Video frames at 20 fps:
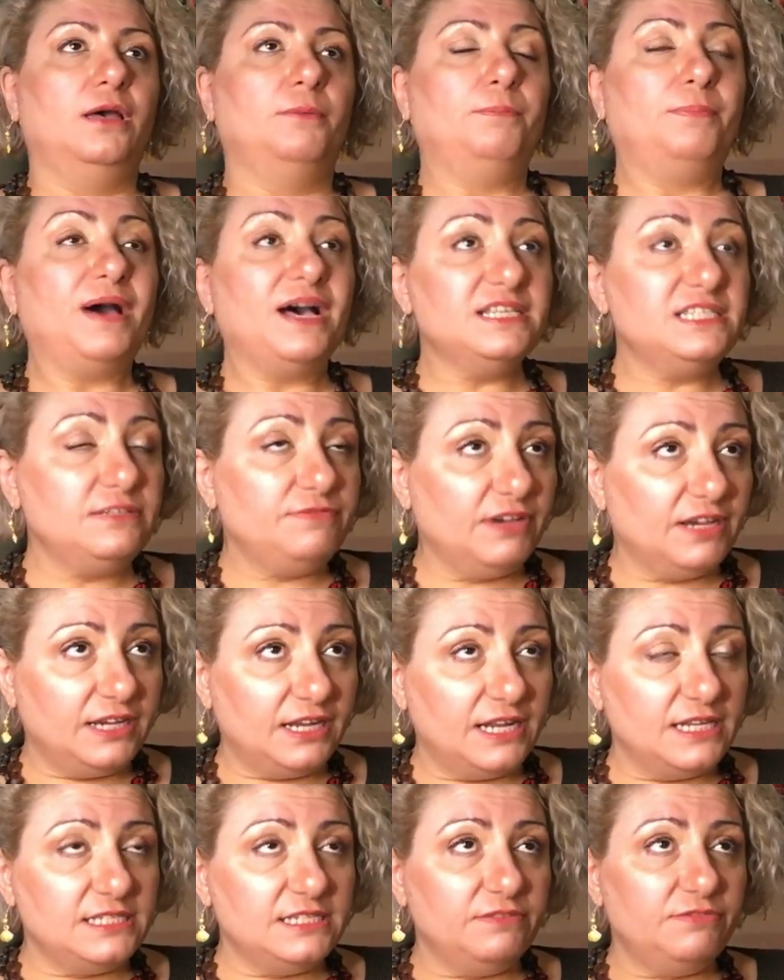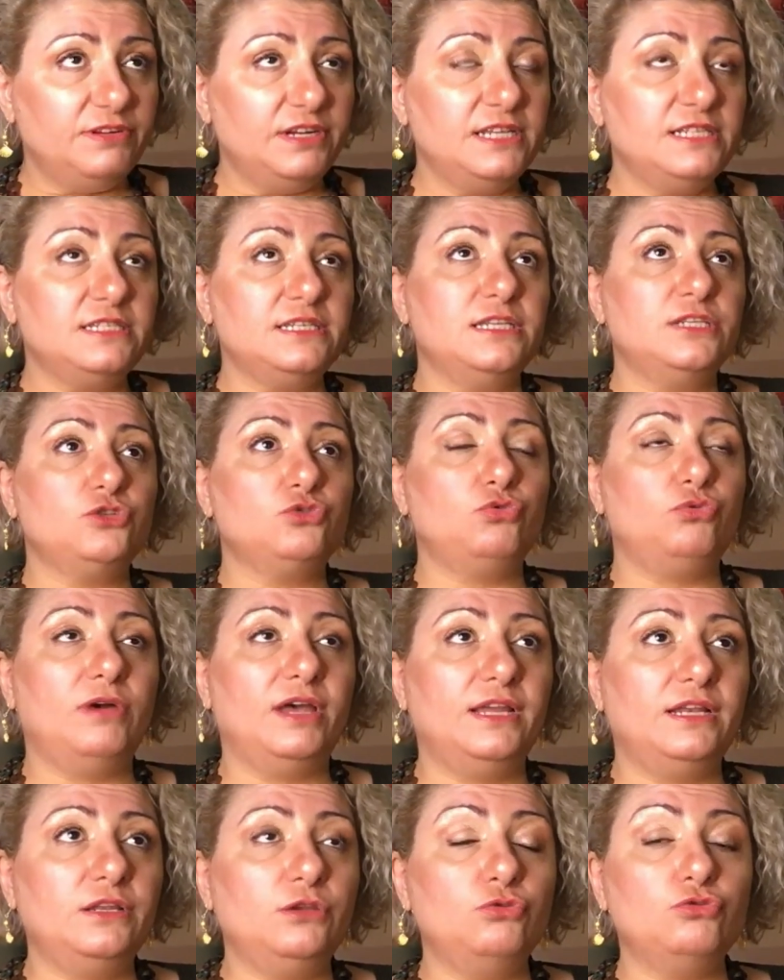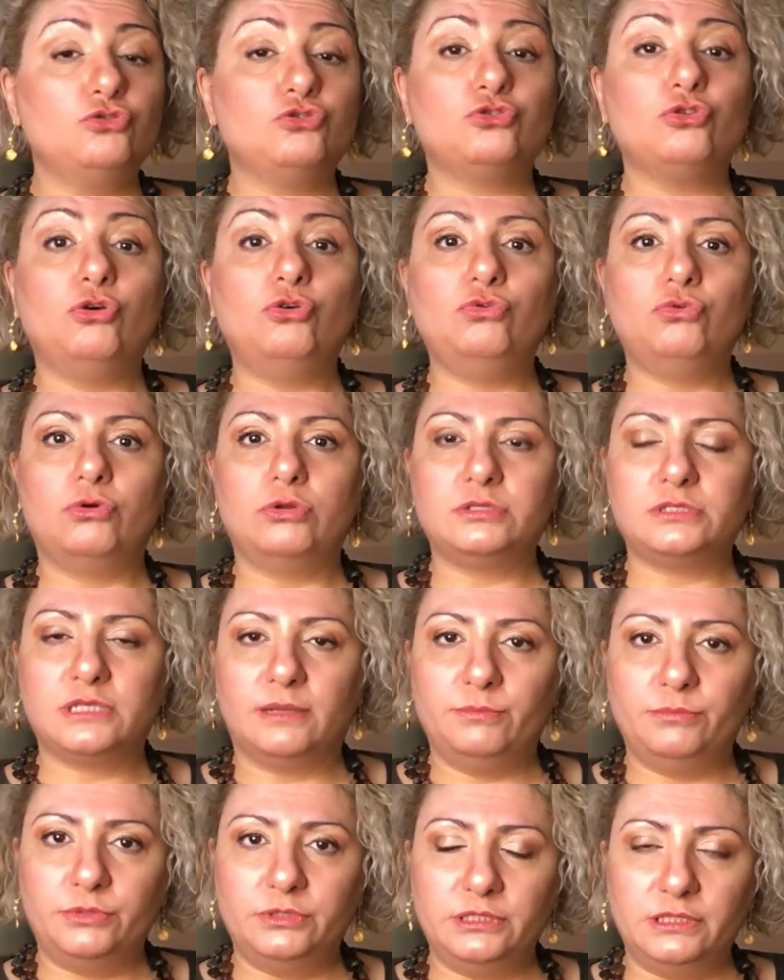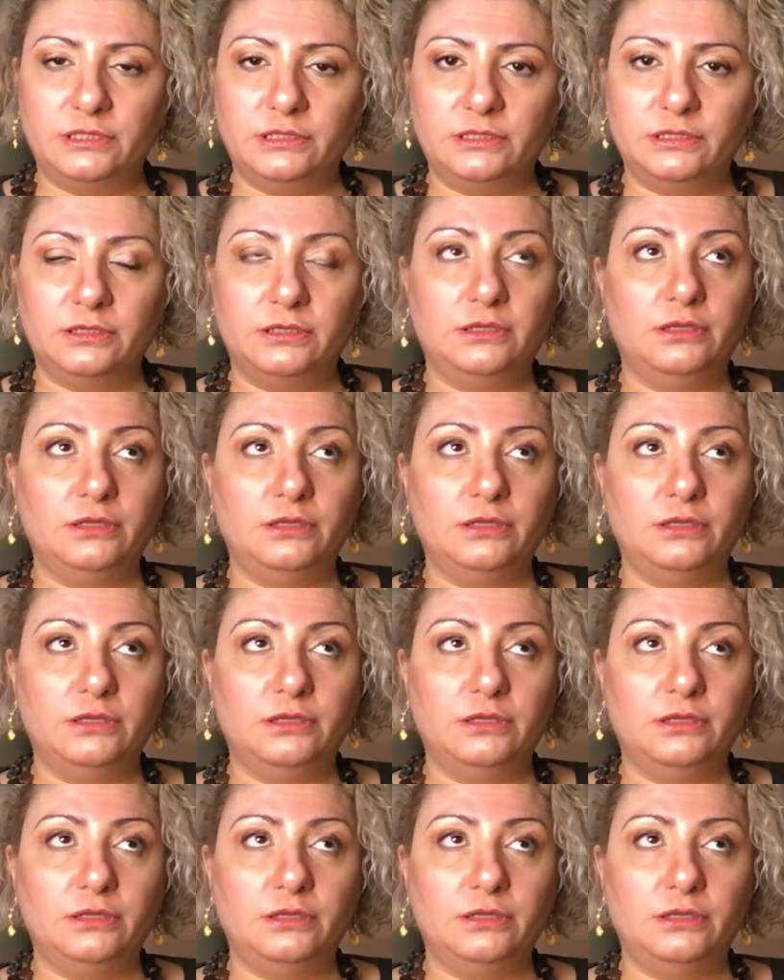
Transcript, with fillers: Passive aggressiveness is when you stonewall somebody.